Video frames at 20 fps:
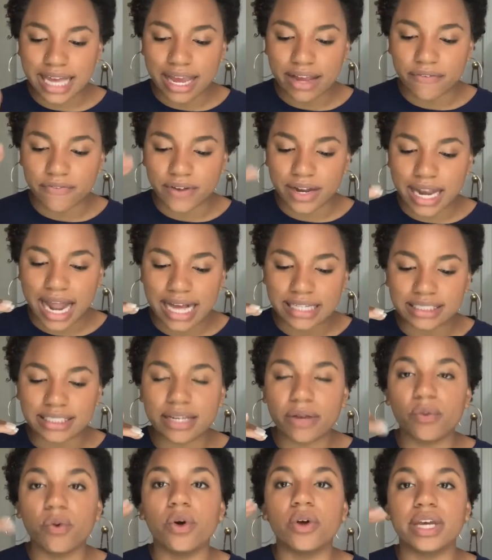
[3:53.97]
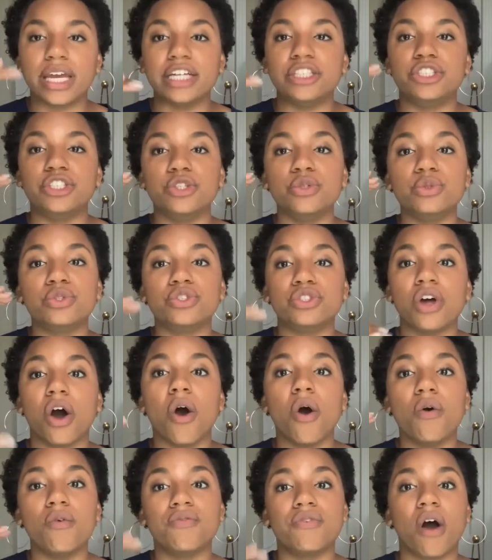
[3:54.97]
Finessing will get you
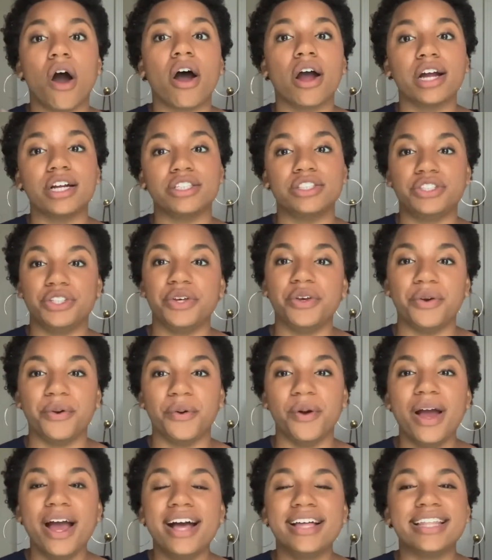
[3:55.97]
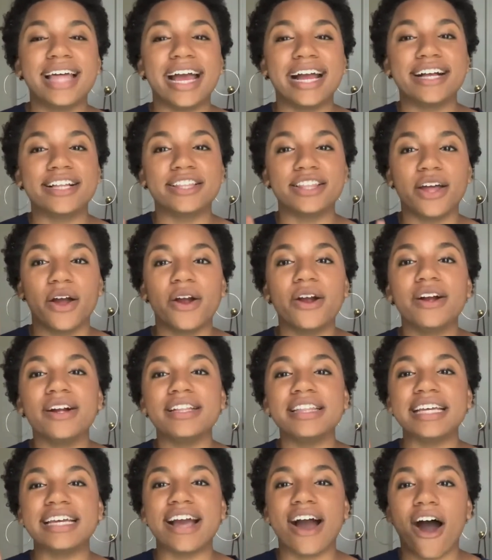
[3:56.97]
so far too.
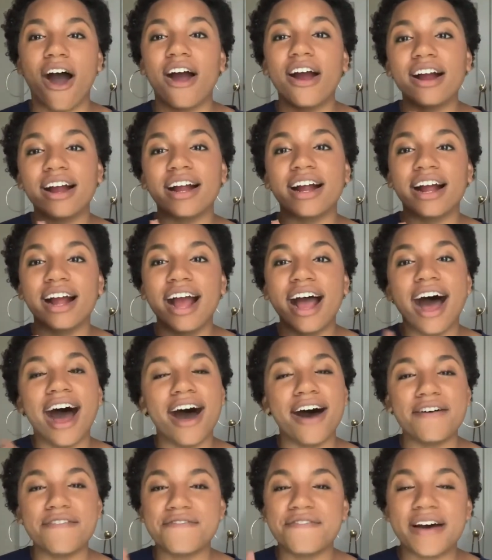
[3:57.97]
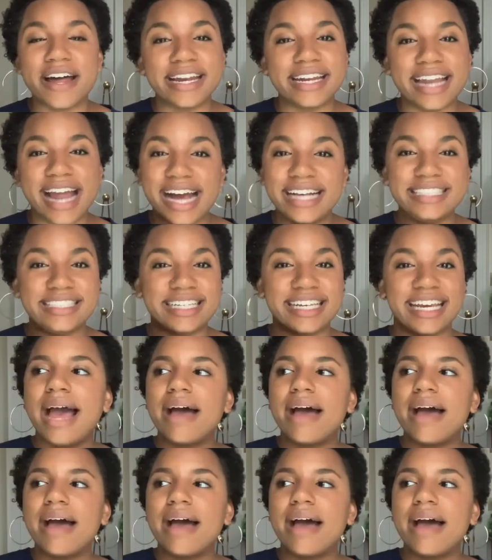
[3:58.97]
Learn the art of finessing.